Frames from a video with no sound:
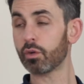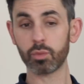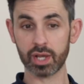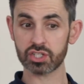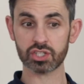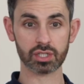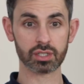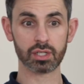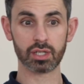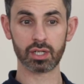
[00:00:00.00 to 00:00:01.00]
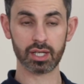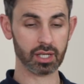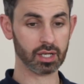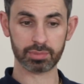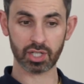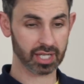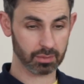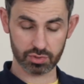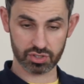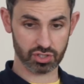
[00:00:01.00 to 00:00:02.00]
Of which
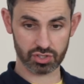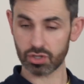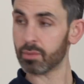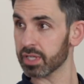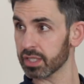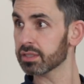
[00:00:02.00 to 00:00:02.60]
plug-in was just dominant.